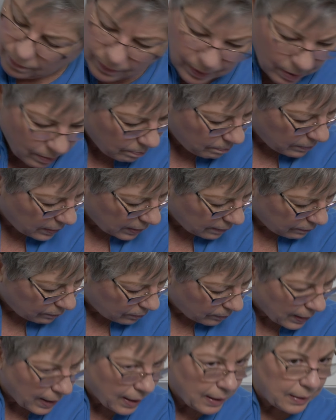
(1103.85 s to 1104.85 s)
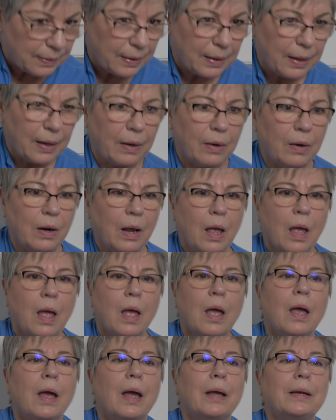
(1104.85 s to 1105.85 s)
of a bit of red there.
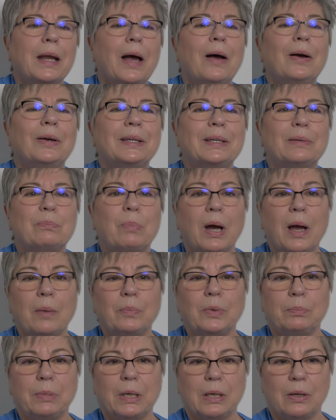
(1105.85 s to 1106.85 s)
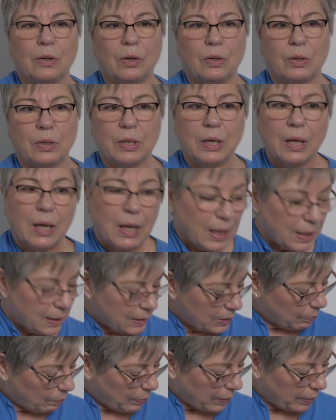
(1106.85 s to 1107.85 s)
And now you probably heard
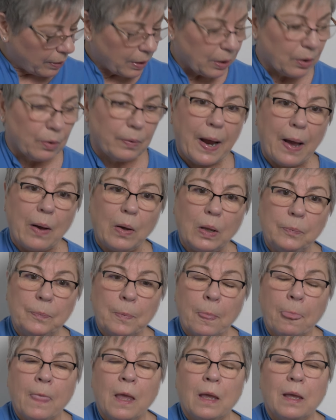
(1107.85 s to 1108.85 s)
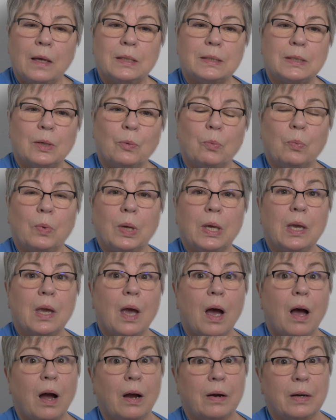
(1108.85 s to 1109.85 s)
Spirit growl. So we
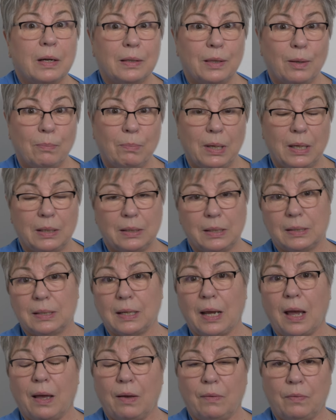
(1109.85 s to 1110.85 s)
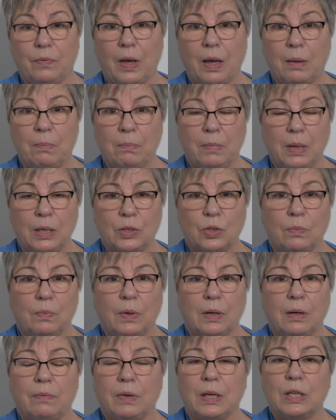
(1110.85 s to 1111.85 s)
are in the midst of a major
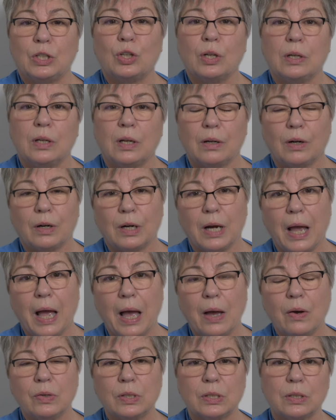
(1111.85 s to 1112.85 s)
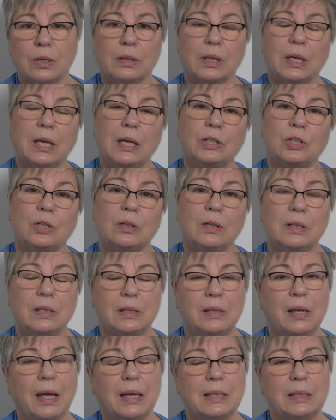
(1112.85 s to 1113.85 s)
renovation in our house. Our kitchen
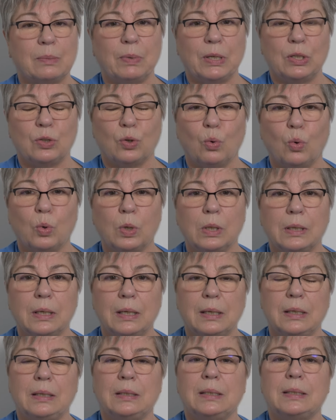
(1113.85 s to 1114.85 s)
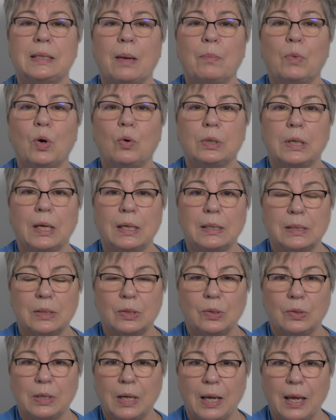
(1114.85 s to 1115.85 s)
has been totally demoed
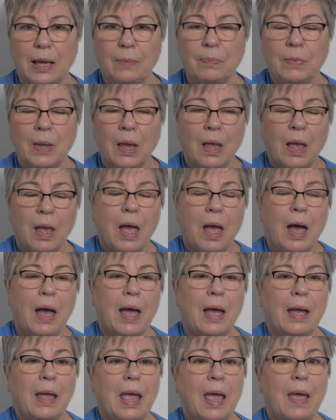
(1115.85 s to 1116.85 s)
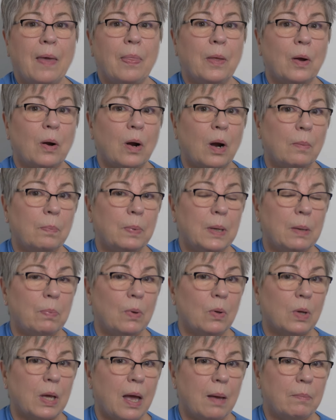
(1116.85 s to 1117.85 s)
yesterday, and there are
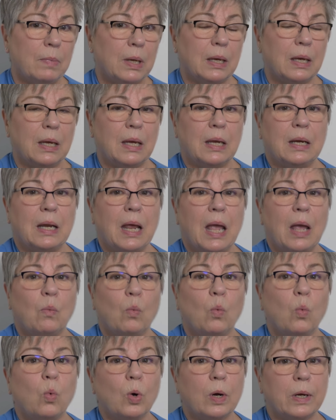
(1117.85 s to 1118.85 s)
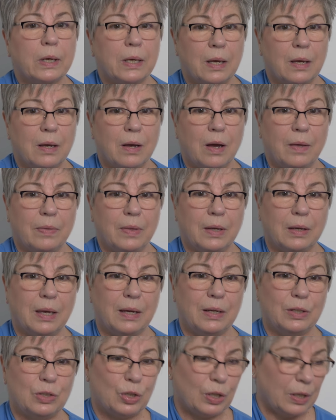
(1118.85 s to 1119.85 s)
people coming in and working on the
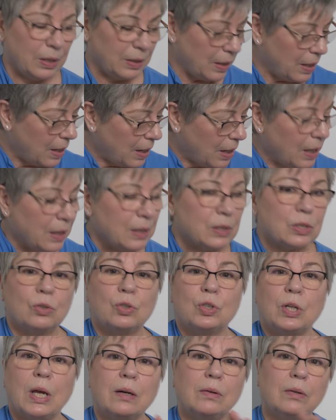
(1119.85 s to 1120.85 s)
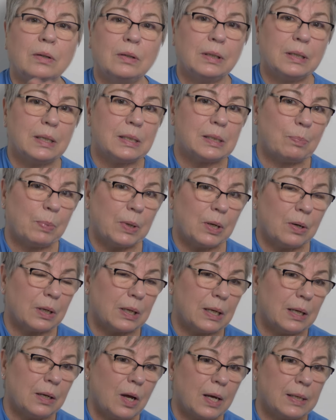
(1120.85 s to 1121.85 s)
kitchen. So generally
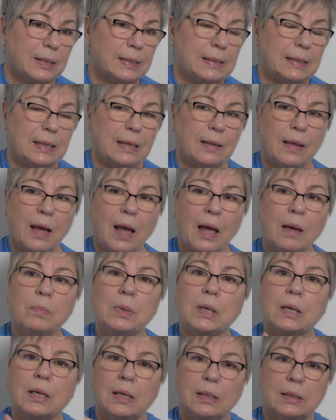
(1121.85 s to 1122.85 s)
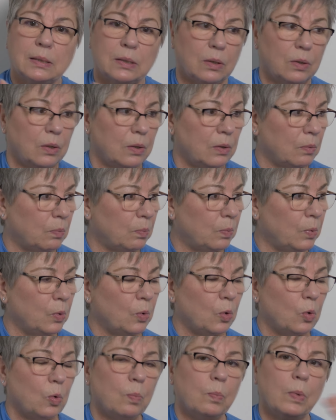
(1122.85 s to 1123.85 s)
Spirit cannot see that because her
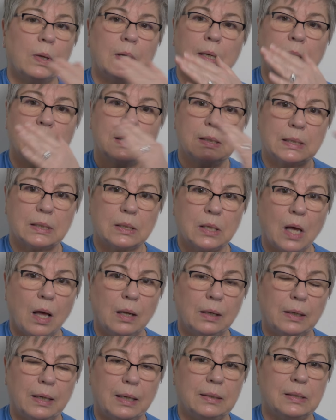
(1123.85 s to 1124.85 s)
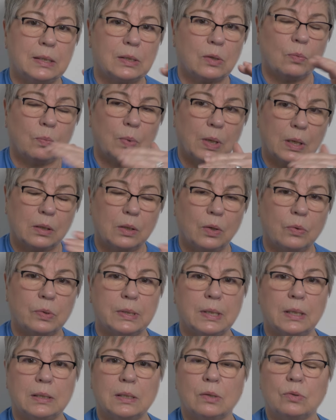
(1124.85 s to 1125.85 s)
room is solid, so we
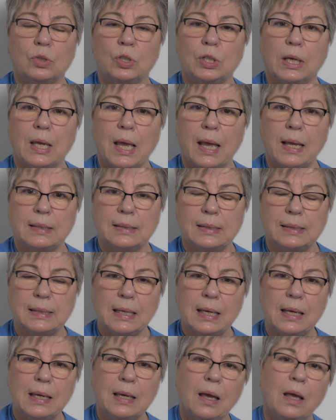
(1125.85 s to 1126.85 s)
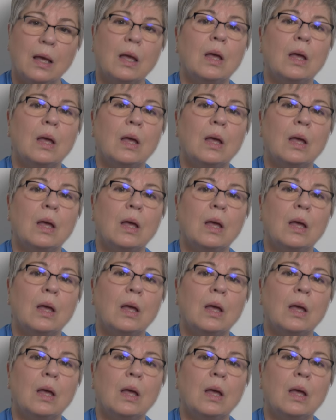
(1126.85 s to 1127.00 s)
close it so she can't see.